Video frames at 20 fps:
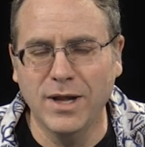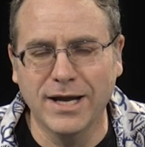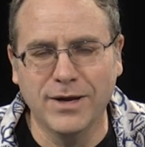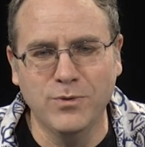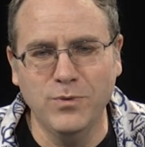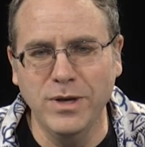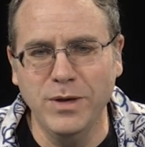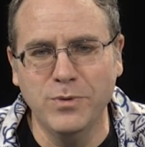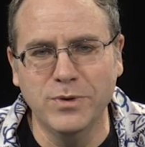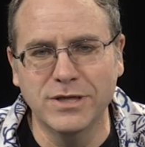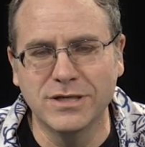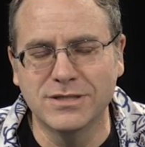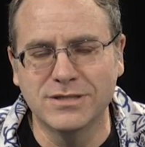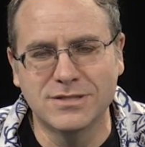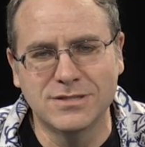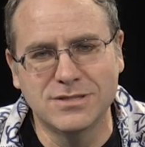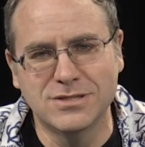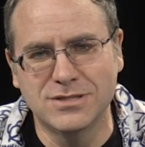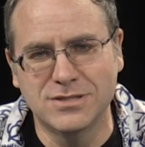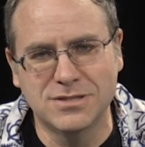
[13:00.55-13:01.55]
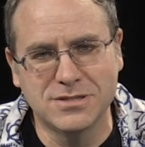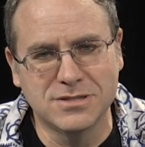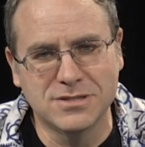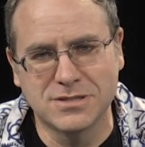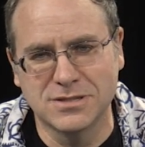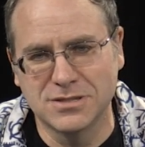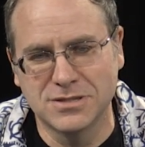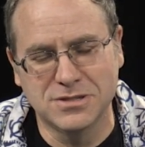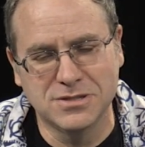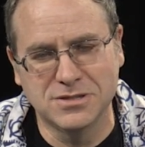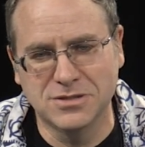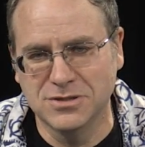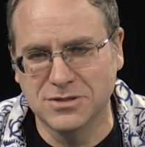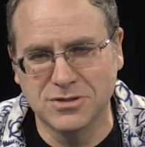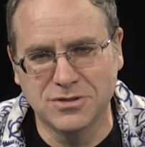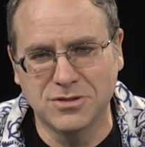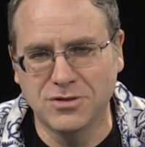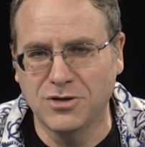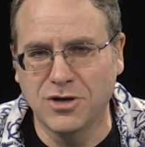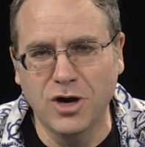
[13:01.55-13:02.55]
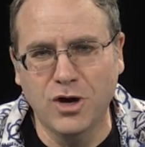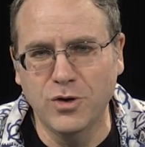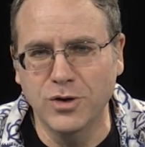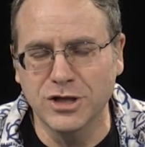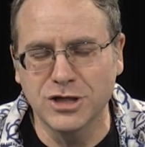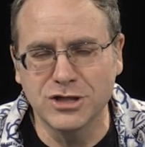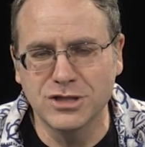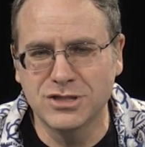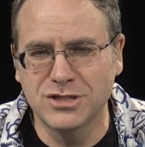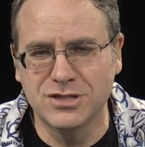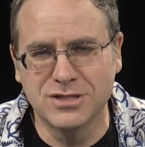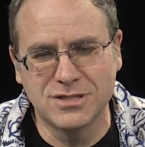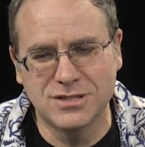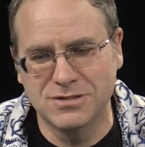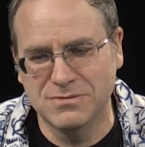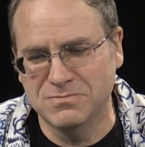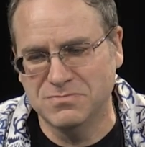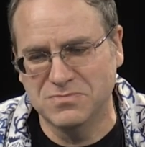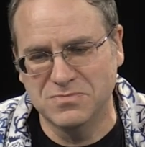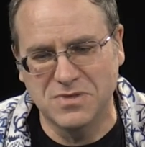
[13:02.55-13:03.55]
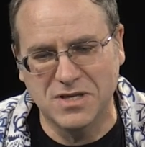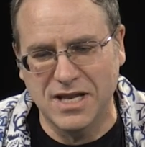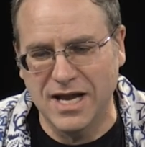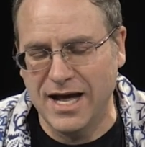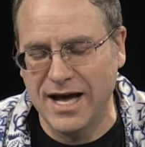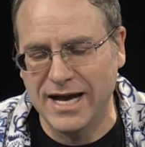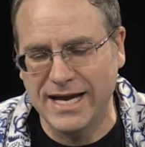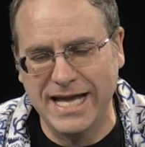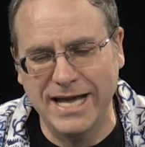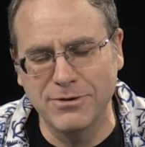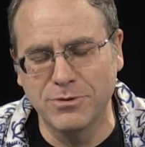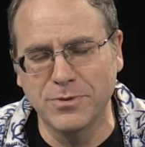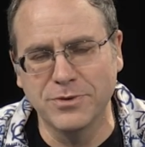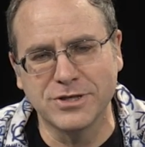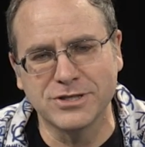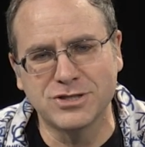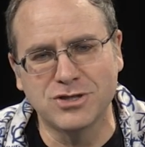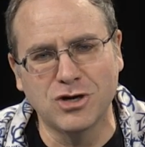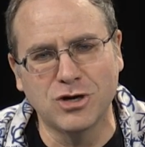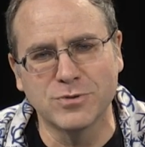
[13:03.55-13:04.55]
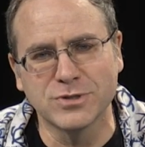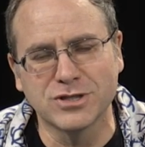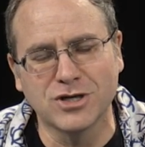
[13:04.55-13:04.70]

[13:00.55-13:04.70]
we would go to, I can't remember what the store was